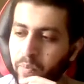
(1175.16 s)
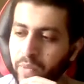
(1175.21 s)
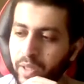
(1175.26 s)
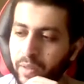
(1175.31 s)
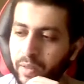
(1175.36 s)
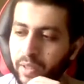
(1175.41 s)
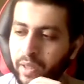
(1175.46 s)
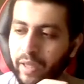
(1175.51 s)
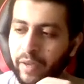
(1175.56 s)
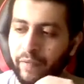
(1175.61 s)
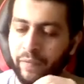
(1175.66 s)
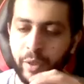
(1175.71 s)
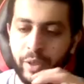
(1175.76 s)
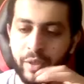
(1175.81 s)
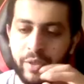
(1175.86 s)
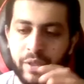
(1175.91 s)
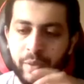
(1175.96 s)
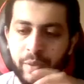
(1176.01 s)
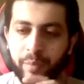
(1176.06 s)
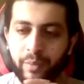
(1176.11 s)
like a very
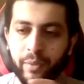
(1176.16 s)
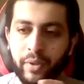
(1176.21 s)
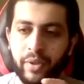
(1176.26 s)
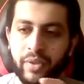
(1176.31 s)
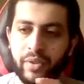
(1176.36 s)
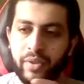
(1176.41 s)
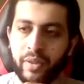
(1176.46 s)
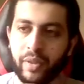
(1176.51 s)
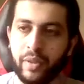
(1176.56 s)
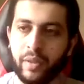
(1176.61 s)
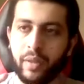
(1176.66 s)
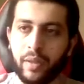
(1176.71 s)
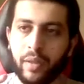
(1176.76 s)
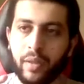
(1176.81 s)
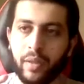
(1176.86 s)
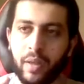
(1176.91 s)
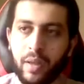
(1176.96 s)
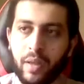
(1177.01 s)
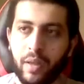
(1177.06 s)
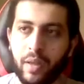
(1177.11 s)
simplistic
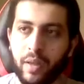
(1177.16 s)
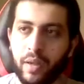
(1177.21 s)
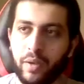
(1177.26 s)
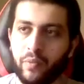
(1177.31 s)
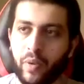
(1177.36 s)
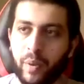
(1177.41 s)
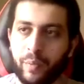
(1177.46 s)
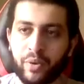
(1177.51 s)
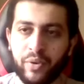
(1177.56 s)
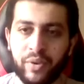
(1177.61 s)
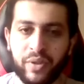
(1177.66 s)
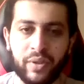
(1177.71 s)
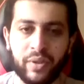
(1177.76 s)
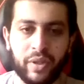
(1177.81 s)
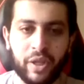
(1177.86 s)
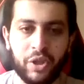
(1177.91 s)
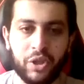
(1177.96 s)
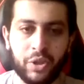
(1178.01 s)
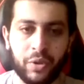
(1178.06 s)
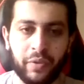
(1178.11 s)

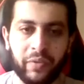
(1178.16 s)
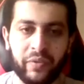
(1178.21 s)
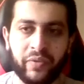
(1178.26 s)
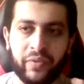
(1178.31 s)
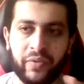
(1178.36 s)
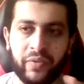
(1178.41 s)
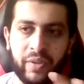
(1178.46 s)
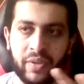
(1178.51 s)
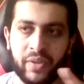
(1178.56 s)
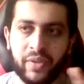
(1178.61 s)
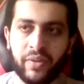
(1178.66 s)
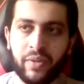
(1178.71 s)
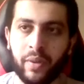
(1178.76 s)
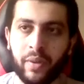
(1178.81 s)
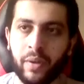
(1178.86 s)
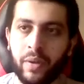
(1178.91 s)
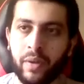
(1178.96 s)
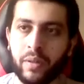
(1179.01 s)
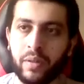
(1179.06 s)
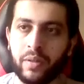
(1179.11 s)
representation of this
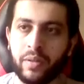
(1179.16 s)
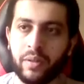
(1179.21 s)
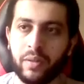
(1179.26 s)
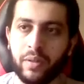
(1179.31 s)
thought